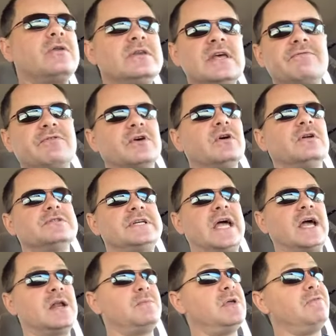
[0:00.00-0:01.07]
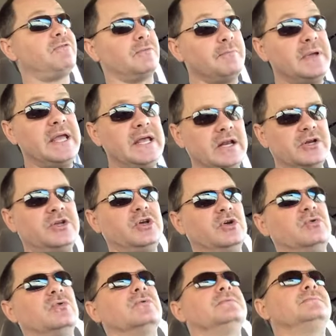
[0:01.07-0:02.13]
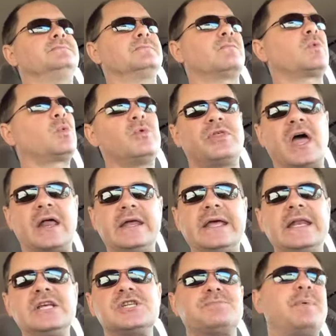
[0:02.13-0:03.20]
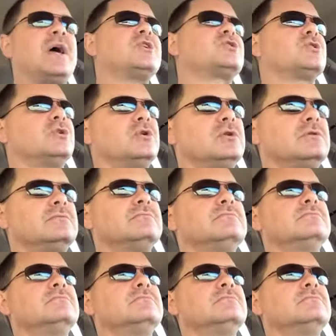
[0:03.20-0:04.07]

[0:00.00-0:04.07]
difficult is that going to be for me to do without any special